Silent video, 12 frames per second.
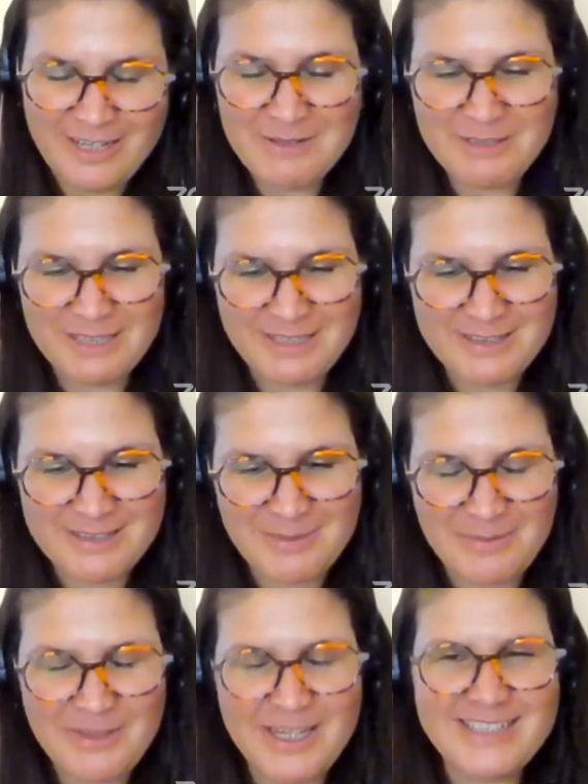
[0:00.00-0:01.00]
hearing
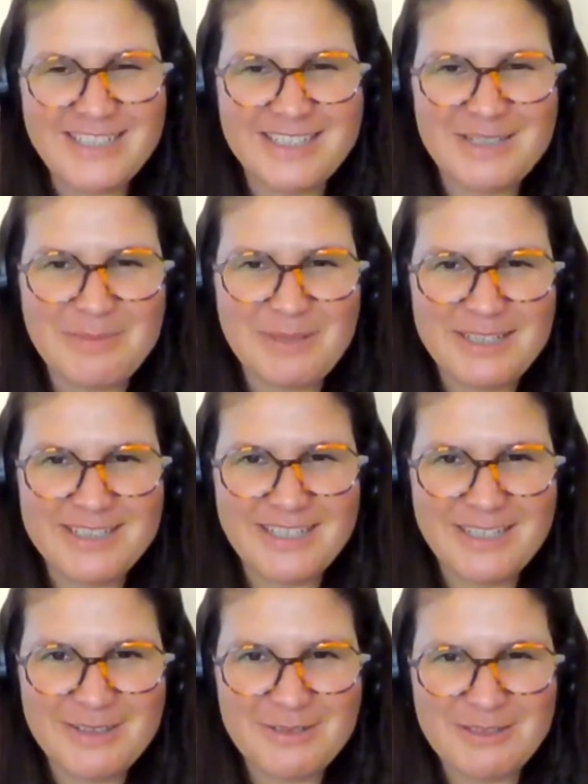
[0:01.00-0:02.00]
something that is being
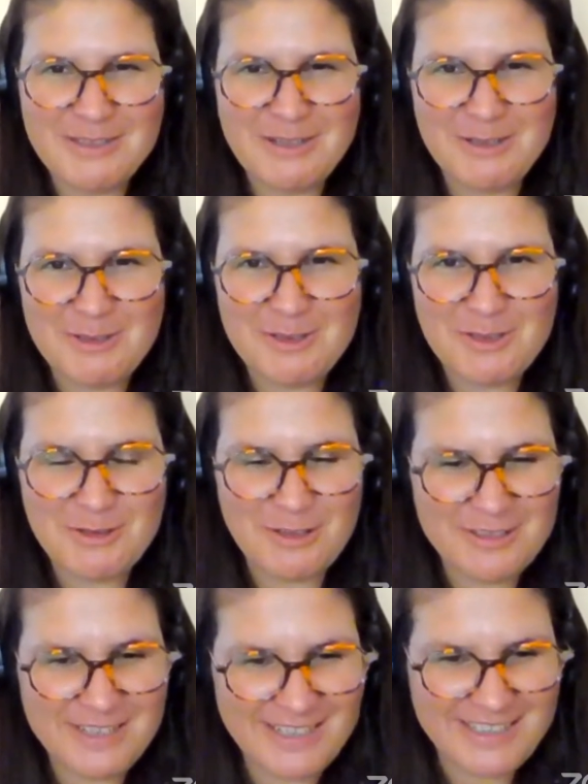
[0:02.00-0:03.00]
said to
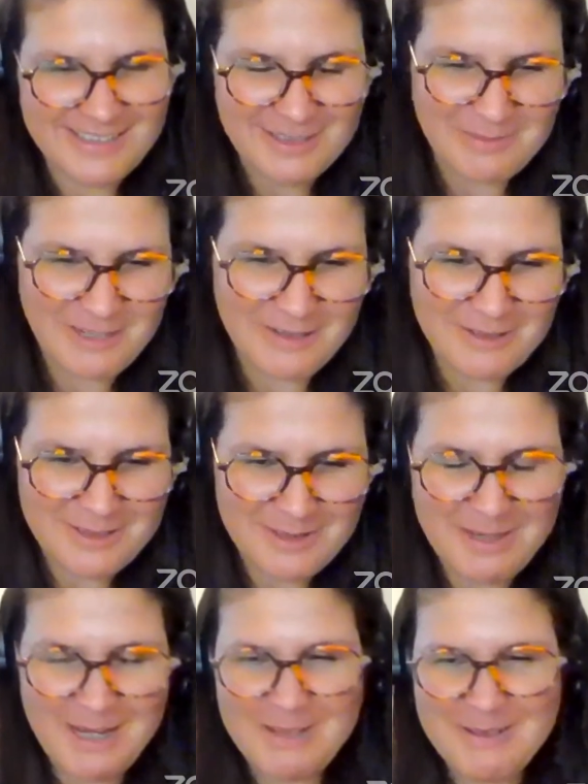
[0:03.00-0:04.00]
disconstruct it somehow,
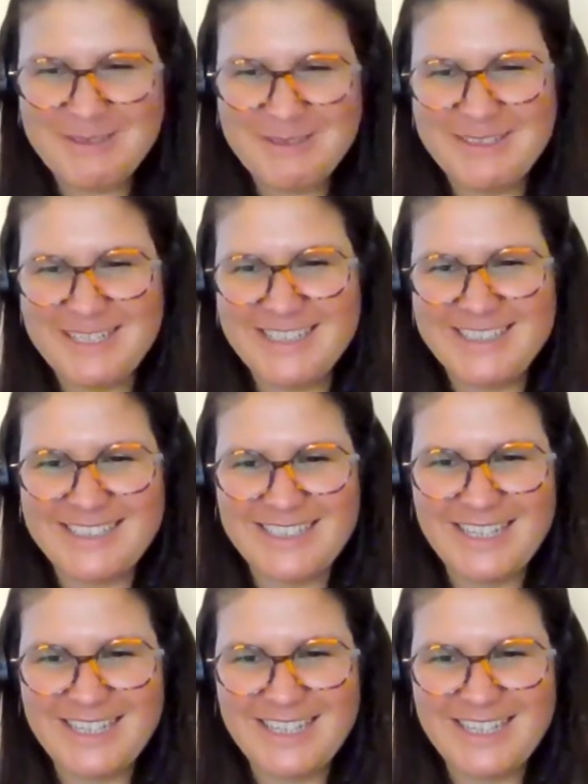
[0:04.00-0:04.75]
somehow so that